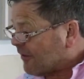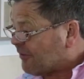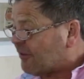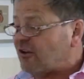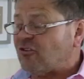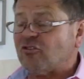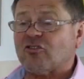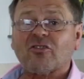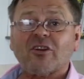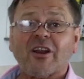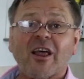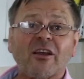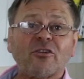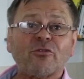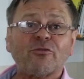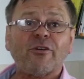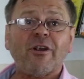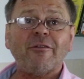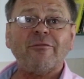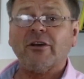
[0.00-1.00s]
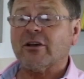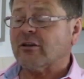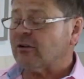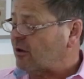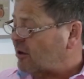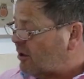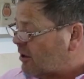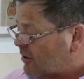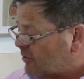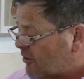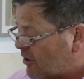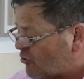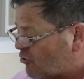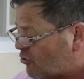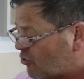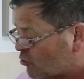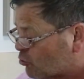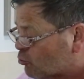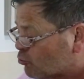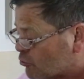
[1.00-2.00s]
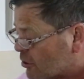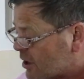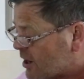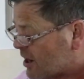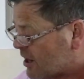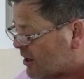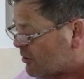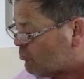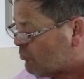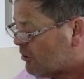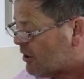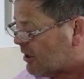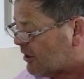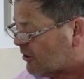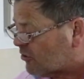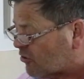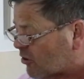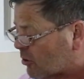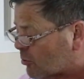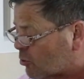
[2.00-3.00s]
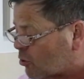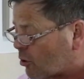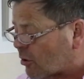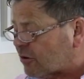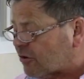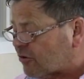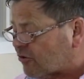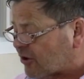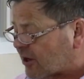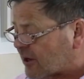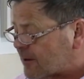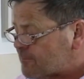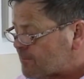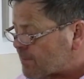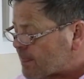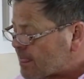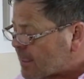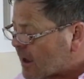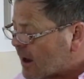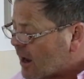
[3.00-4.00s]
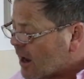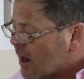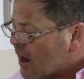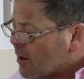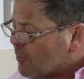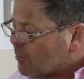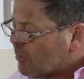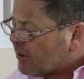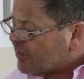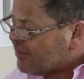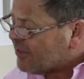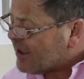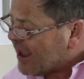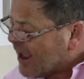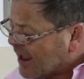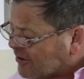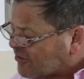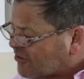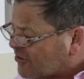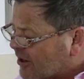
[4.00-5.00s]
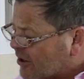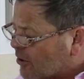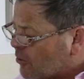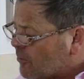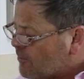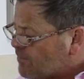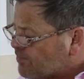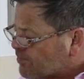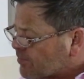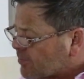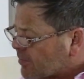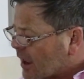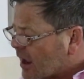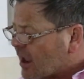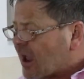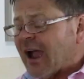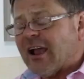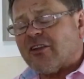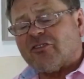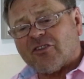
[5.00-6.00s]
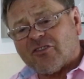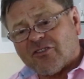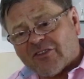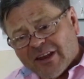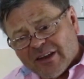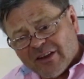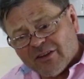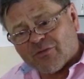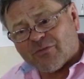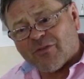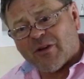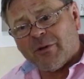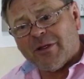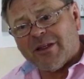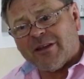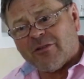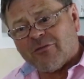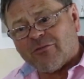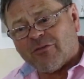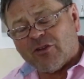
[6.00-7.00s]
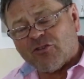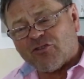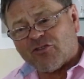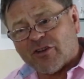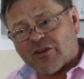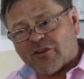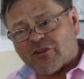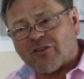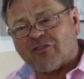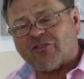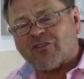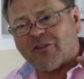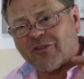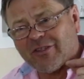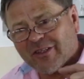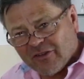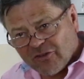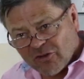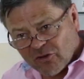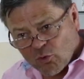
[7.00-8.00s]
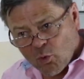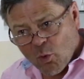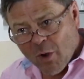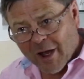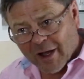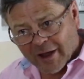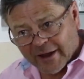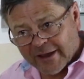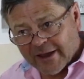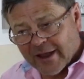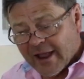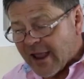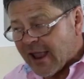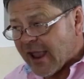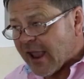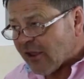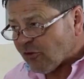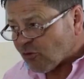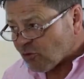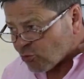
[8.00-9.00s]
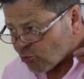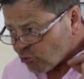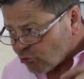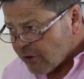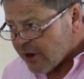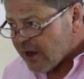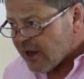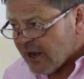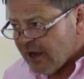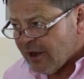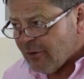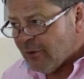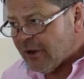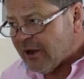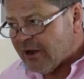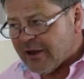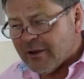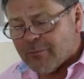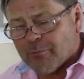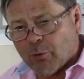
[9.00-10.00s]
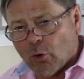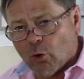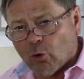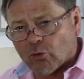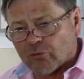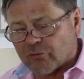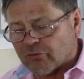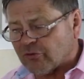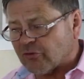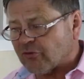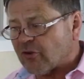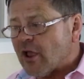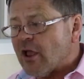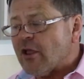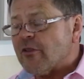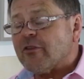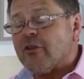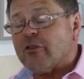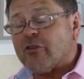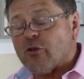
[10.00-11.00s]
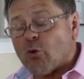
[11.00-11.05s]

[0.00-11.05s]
and they just last forever. They're just really, really top quality. But the air still, as I said, it's very inefficient. So this is why it's really, really important that